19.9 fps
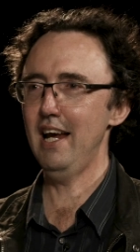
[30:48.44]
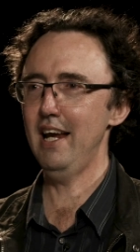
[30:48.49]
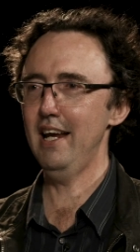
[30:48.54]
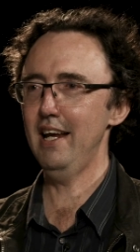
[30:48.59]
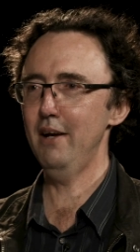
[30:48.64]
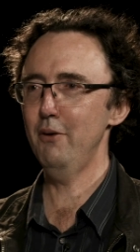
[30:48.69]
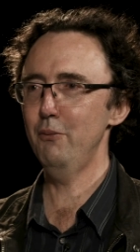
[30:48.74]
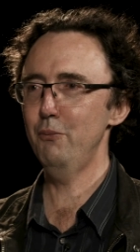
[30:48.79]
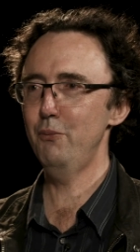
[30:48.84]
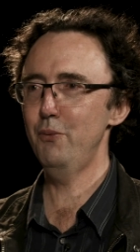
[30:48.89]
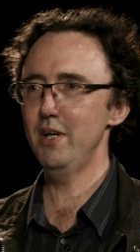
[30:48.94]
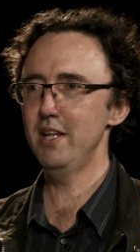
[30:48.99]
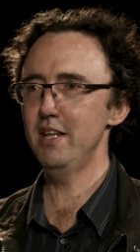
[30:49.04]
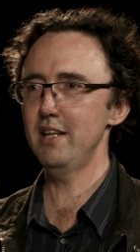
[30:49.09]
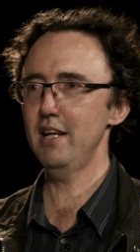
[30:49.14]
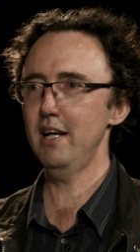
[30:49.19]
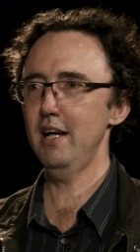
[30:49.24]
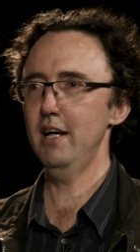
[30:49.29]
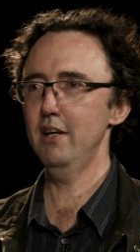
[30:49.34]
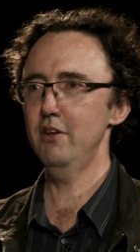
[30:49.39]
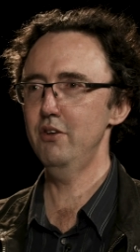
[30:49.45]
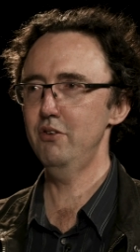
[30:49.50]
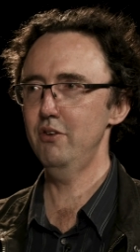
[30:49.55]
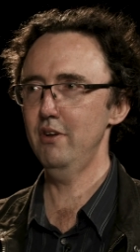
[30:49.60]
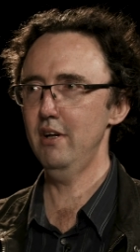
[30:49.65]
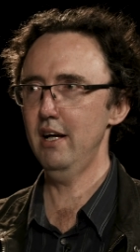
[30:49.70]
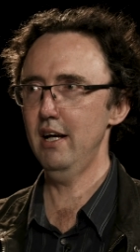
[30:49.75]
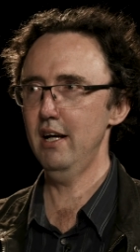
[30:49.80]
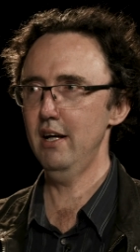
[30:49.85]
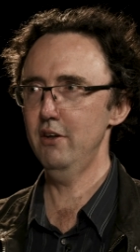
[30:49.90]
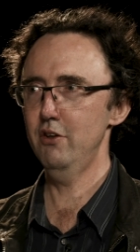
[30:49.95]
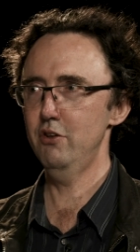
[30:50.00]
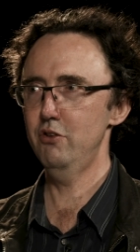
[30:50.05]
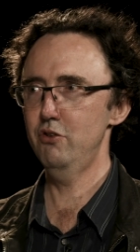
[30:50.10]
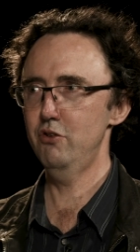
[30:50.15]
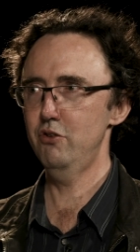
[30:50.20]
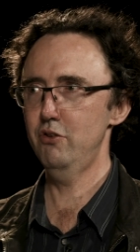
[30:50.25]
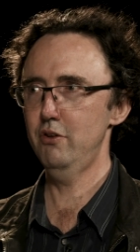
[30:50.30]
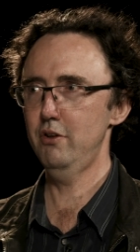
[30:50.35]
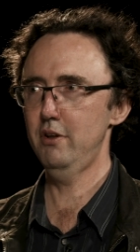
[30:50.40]
it, eh, with a, a,
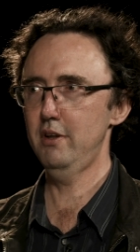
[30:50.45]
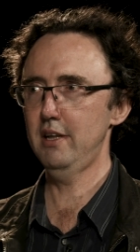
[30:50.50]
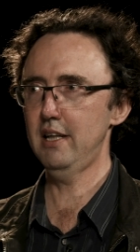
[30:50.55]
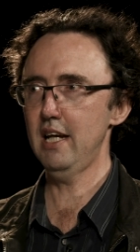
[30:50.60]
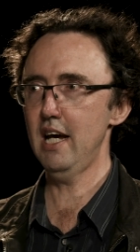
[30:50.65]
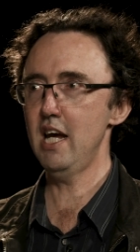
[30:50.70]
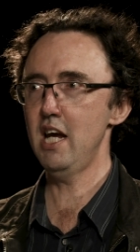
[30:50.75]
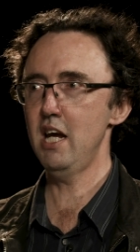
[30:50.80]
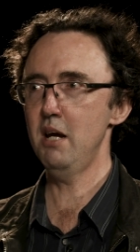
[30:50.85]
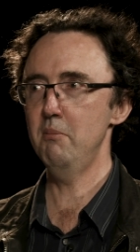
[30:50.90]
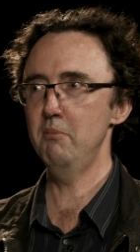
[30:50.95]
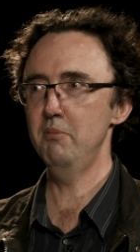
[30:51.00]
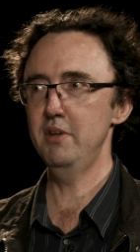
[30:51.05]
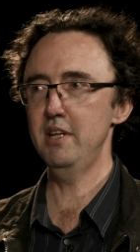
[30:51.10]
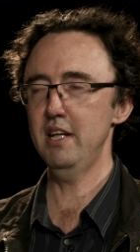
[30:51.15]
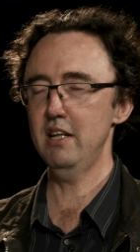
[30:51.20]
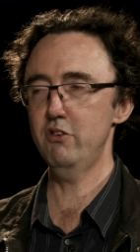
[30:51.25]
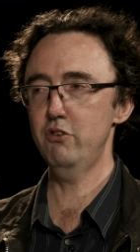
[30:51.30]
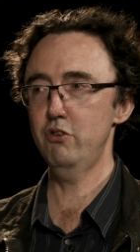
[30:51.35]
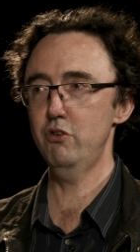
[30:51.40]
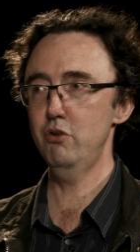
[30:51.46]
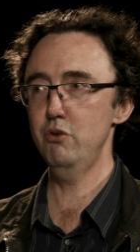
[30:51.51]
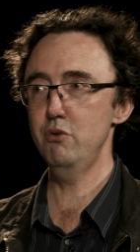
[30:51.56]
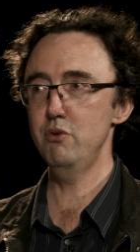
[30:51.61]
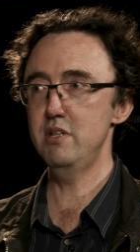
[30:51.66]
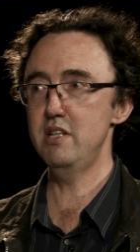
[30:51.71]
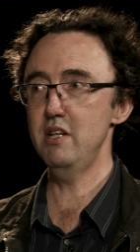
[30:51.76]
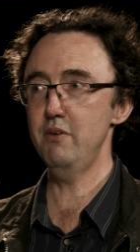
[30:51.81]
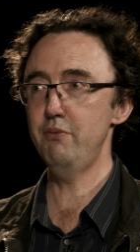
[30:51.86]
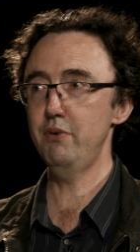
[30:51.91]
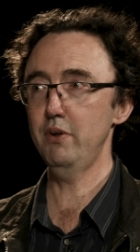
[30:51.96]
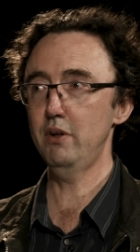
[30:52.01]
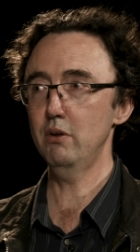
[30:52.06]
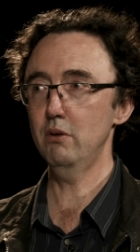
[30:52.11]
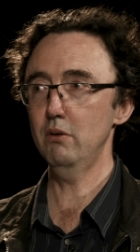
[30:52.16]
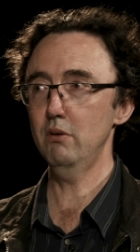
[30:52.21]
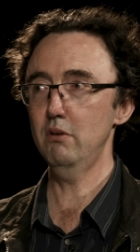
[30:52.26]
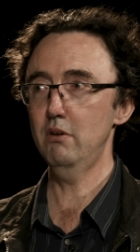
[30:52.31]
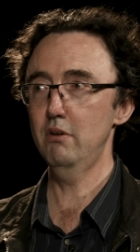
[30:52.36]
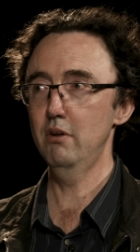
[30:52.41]
game that's too
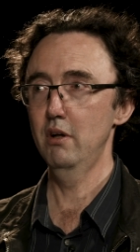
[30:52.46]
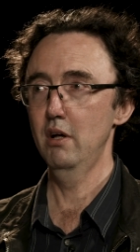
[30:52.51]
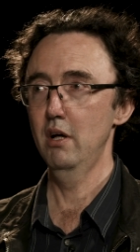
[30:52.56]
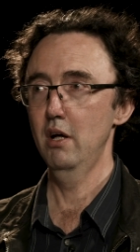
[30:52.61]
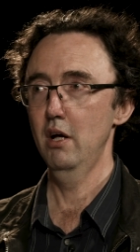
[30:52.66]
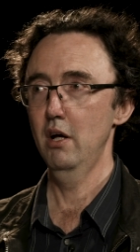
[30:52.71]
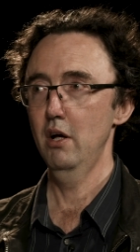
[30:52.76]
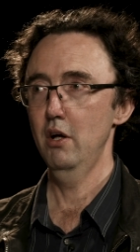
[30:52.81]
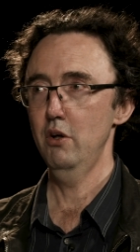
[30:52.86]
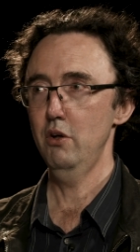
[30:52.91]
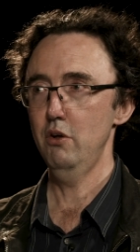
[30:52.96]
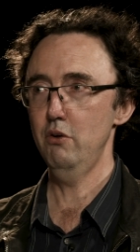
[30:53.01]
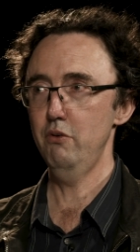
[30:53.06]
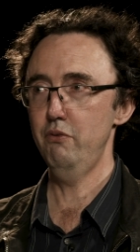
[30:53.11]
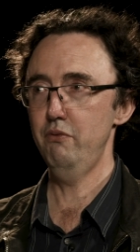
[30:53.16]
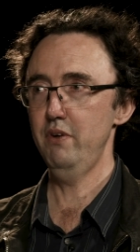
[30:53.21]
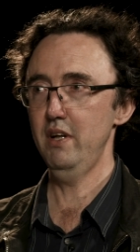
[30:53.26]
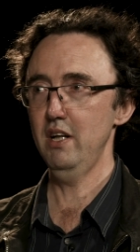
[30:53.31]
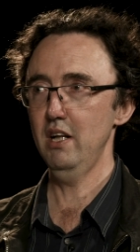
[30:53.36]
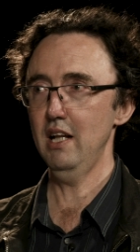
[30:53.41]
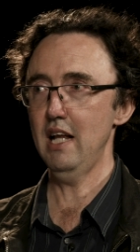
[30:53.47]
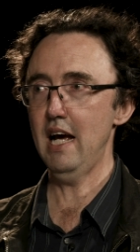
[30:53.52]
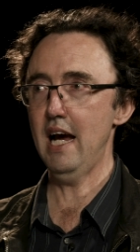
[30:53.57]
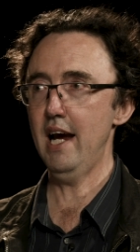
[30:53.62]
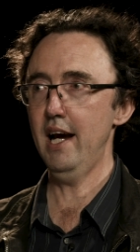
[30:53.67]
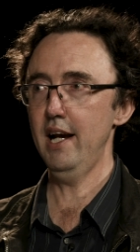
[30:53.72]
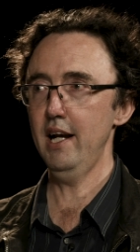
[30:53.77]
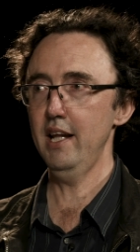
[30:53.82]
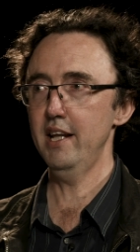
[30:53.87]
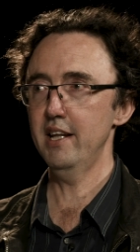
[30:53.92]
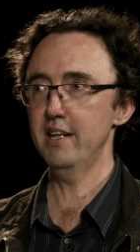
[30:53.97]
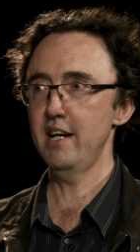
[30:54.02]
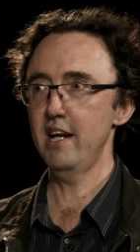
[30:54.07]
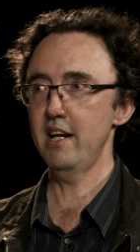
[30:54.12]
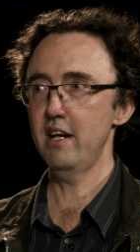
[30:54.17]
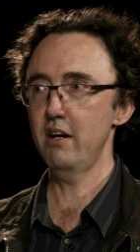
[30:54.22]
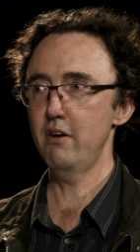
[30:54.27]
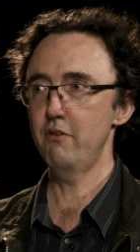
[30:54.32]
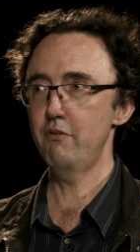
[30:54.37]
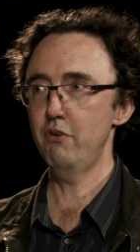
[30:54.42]
difficult, yeah. you feel
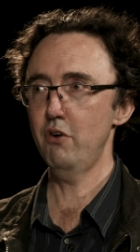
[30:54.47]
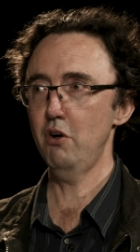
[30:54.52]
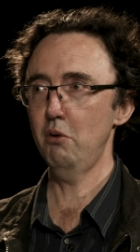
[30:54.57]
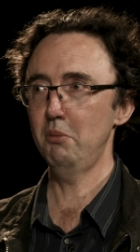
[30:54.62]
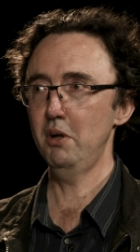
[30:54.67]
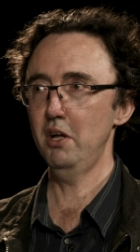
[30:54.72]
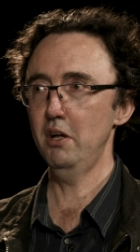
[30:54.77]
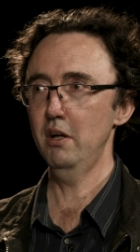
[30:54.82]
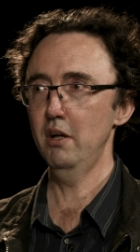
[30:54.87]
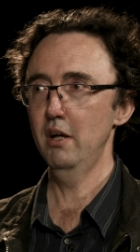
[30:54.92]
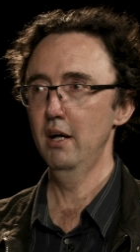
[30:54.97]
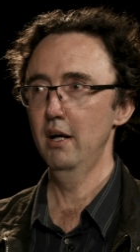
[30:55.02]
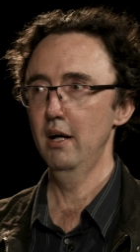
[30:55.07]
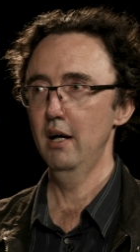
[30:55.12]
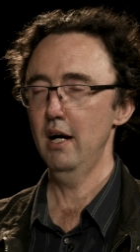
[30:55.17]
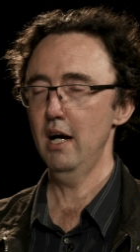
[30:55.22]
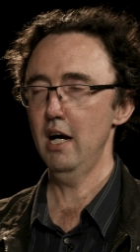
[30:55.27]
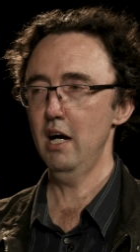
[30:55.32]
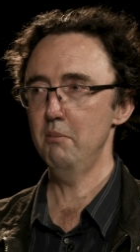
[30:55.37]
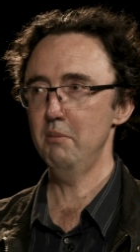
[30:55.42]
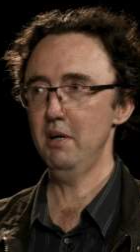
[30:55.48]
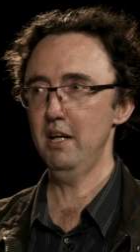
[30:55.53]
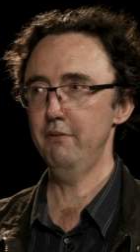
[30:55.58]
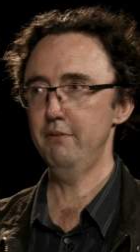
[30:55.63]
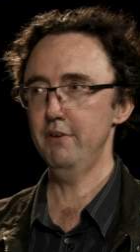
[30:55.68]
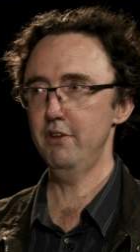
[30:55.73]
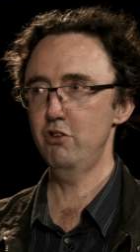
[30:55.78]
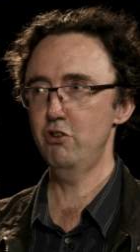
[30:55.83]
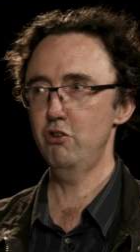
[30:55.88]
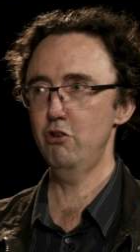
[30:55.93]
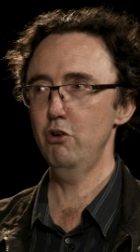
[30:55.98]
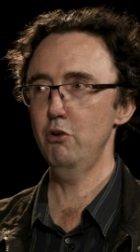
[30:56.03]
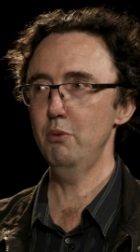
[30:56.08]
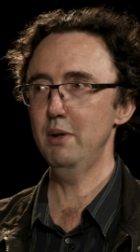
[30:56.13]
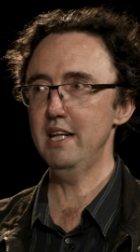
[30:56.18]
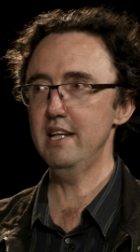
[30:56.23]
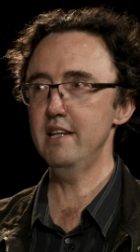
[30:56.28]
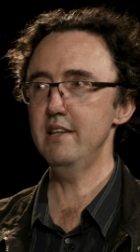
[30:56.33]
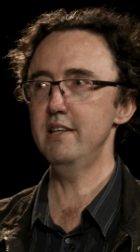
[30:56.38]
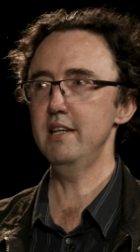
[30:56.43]
alienated from it. Um, if it's too
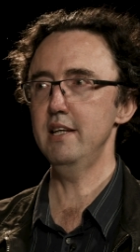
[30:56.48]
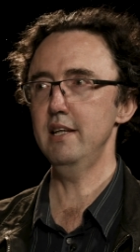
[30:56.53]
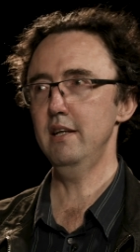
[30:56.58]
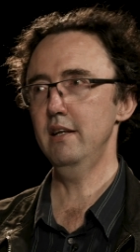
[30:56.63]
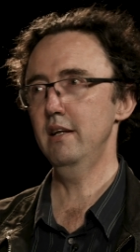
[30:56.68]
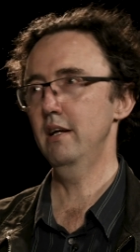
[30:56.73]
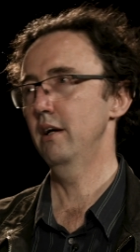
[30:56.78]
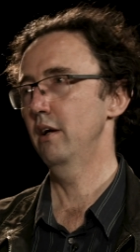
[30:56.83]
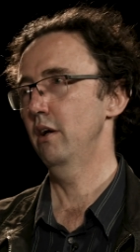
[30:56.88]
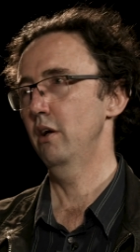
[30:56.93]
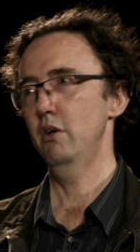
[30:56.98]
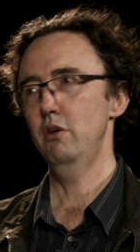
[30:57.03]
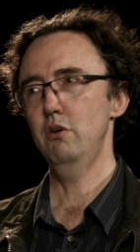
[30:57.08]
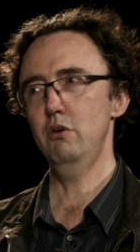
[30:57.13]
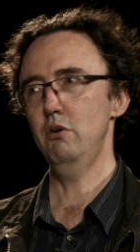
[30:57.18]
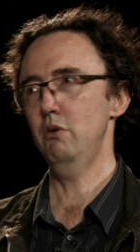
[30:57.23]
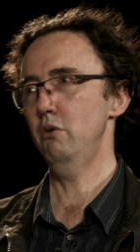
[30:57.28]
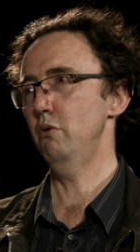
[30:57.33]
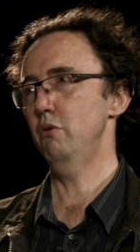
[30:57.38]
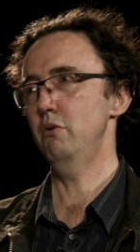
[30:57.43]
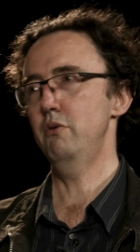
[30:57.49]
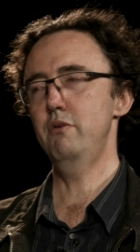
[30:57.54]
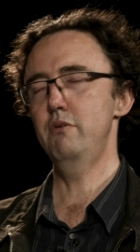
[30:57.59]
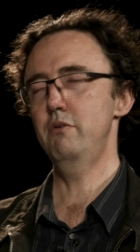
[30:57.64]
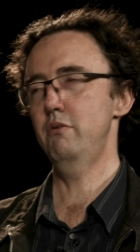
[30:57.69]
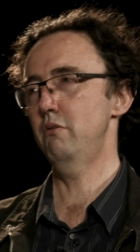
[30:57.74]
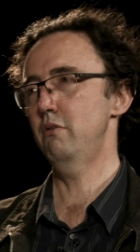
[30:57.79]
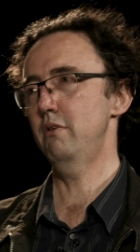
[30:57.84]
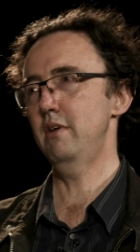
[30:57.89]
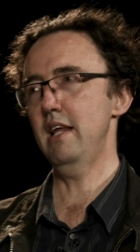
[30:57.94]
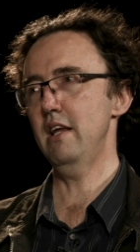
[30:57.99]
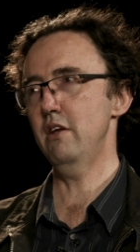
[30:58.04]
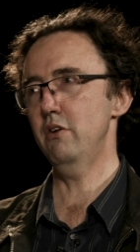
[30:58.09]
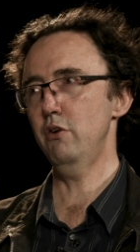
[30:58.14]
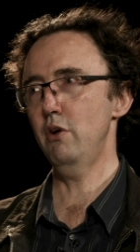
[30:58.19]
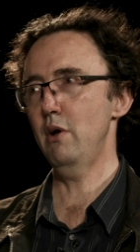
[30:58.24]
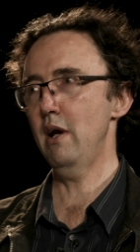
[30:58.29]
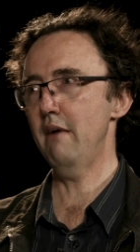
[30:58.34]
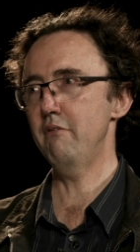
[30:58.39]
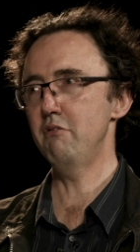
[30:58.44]
easy, you
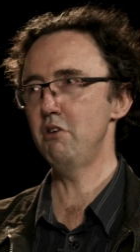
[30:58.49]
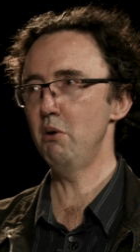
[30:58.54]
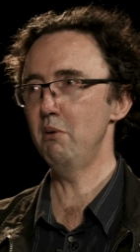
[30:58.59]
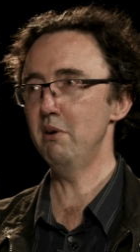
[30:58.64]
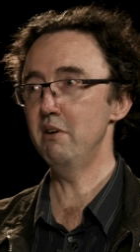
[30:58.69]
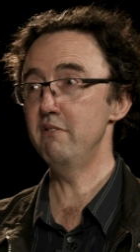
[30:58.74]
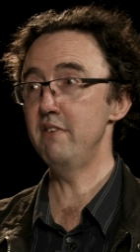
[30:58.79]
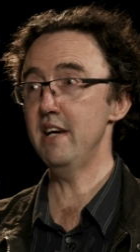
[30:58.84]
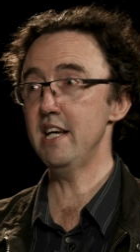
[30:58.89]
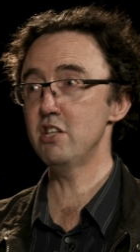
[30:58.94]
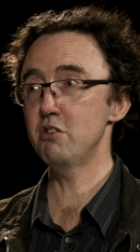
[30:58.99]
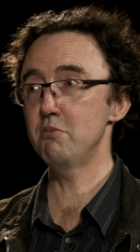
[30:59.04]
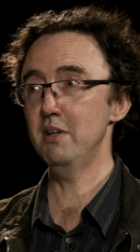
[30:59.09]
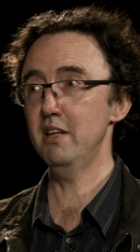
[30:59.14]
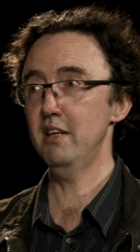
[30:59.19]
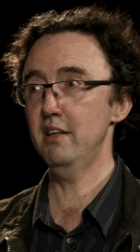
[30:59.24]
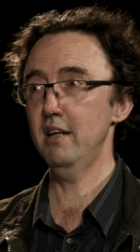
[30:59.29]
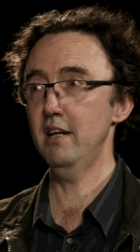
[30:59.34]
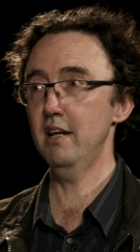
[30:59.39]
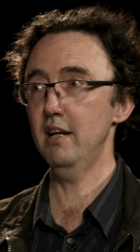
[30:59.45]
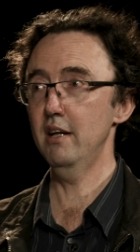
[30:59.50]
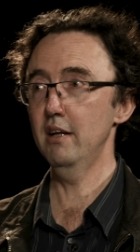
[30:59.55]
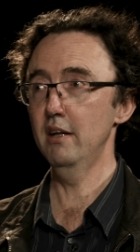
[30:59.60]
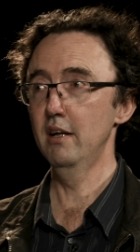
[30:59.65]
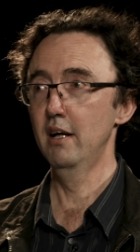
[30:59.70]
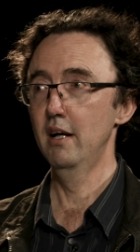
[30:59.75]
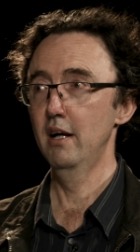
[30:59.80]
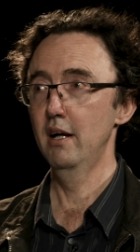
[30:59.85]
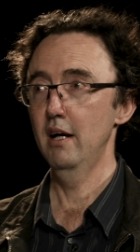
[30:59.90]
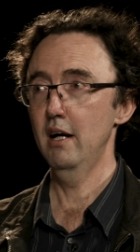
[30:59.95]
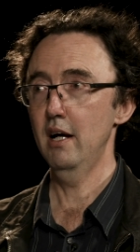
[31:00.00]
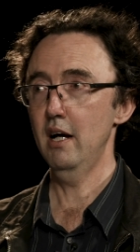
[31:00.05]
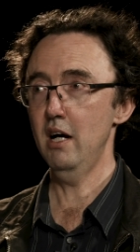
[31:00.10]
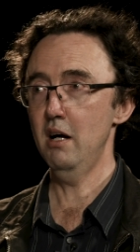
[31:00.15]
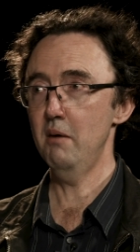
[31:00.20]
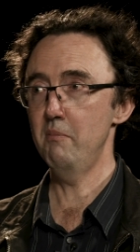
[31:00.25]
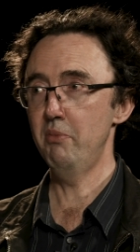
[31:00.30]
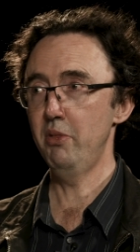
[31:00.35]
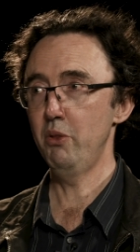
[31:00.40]
you have no investment in it. Right. Um,